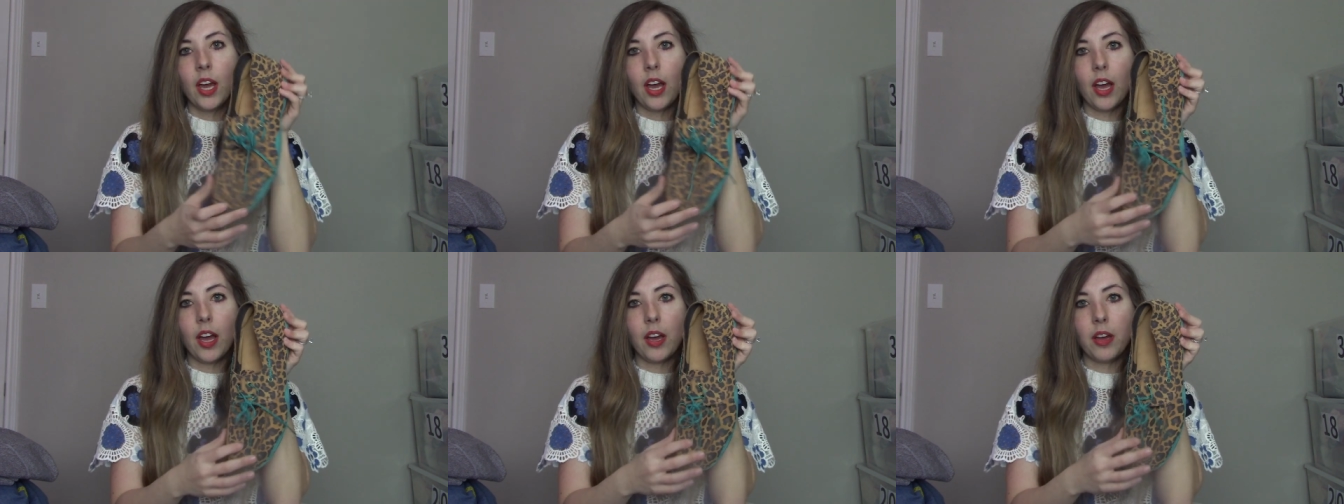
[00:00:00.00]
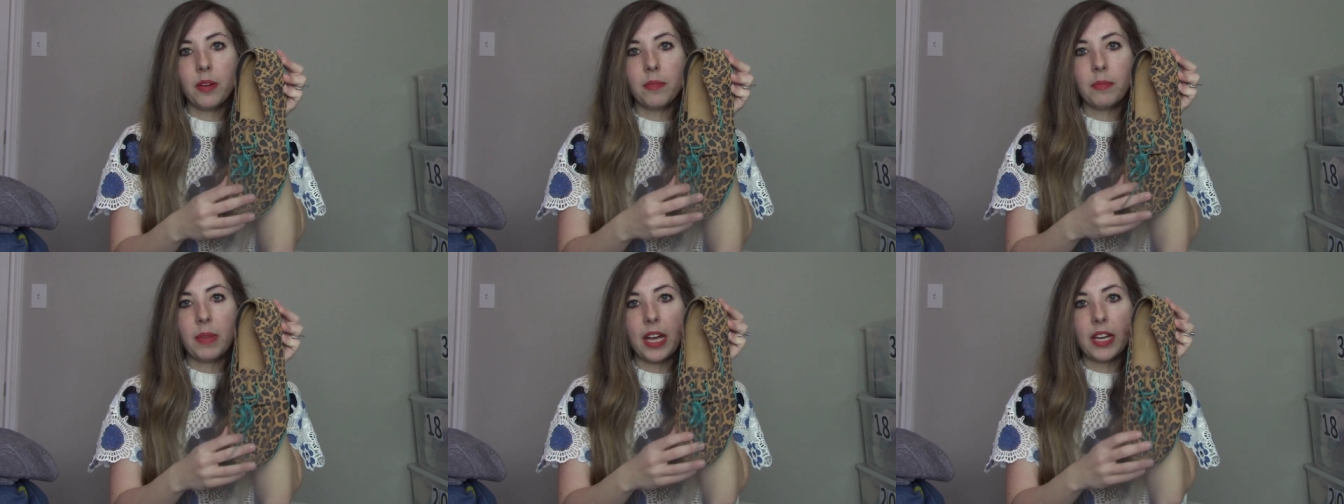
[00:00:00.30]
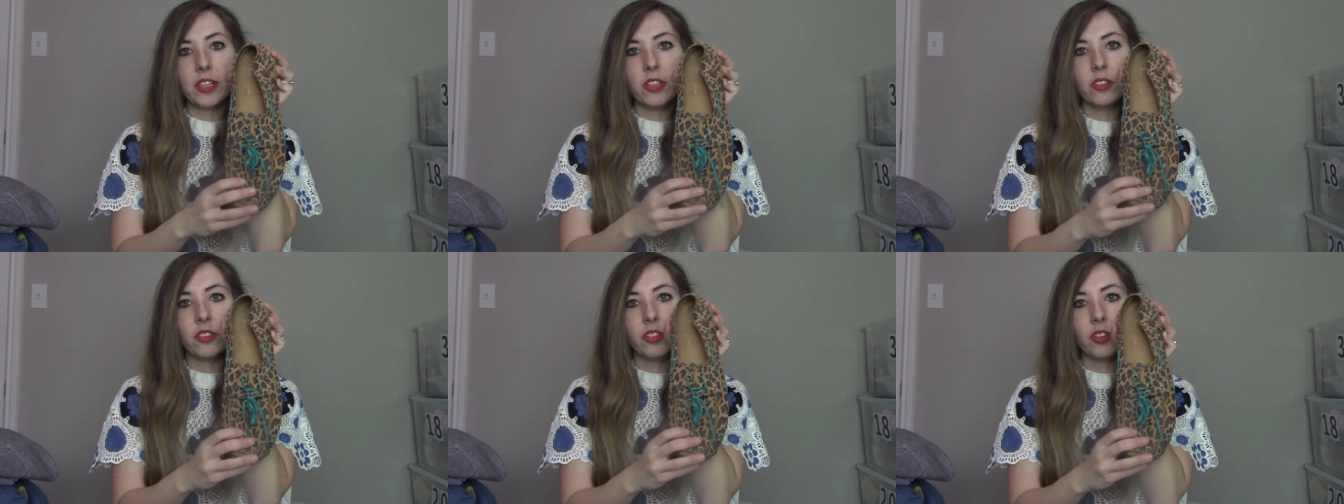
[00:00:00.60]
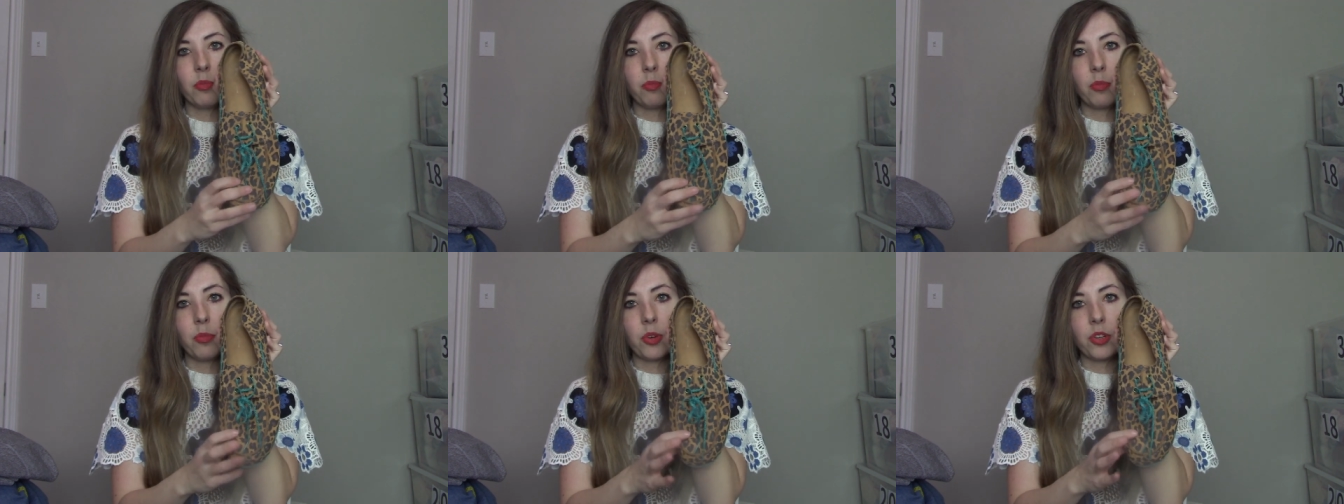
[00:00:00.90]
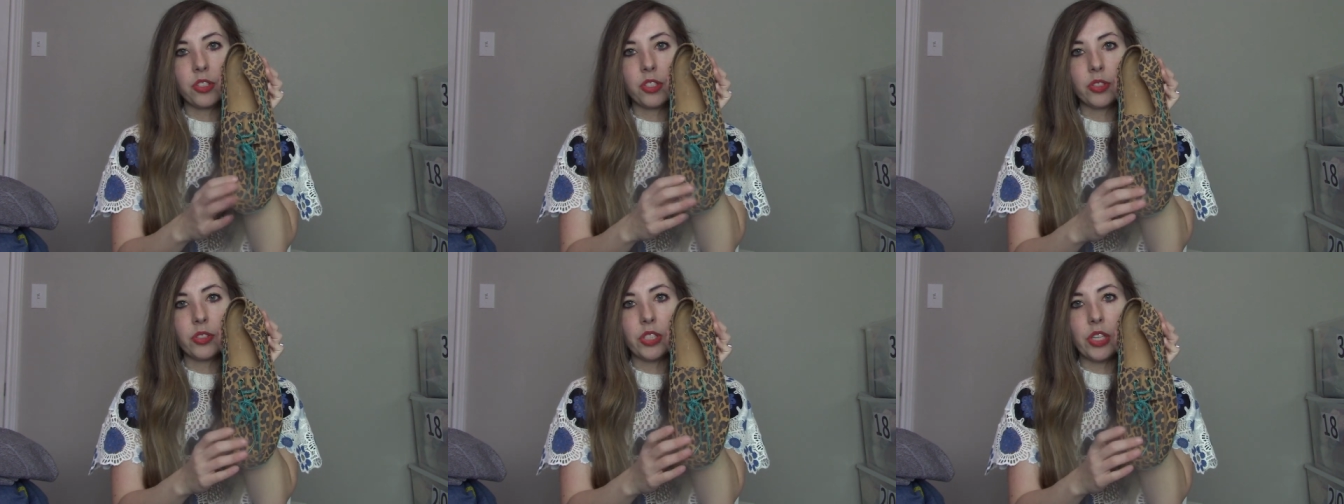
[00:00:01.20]
Um, I know they're more
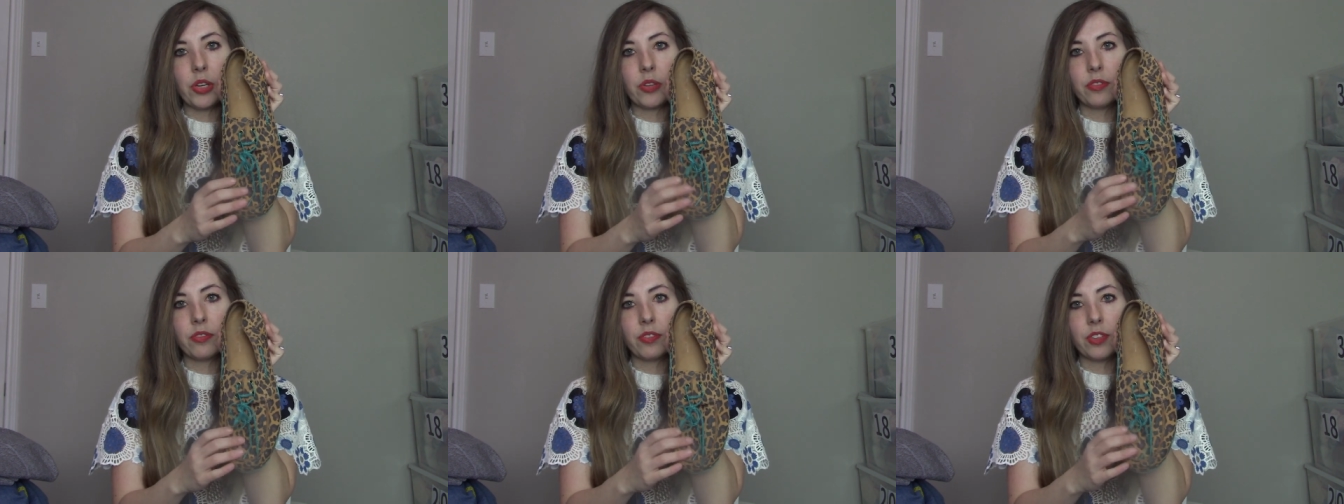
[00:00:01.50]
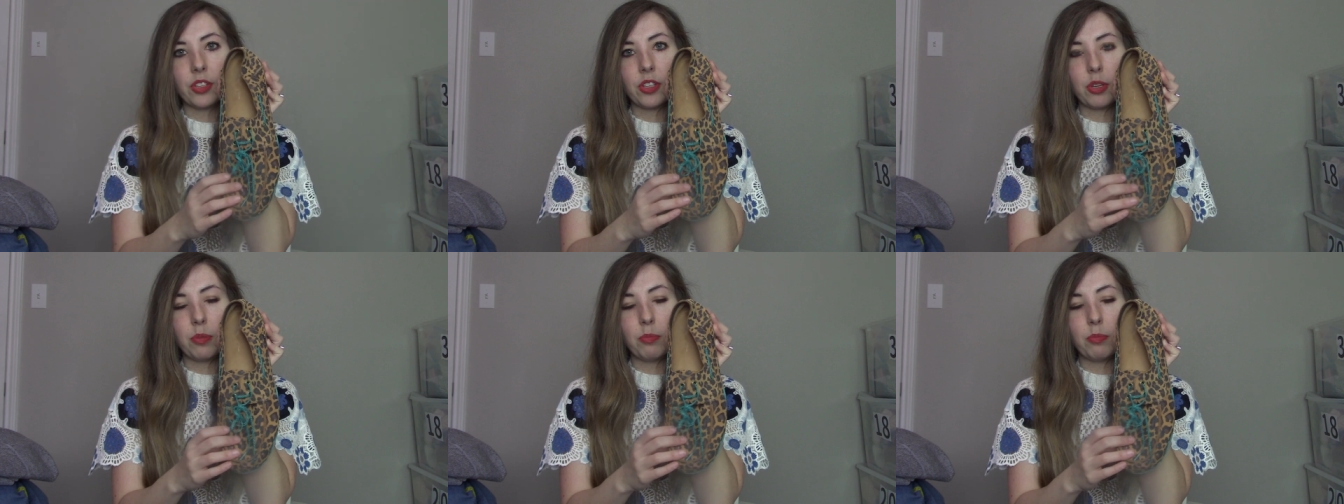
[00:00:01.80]
so known for their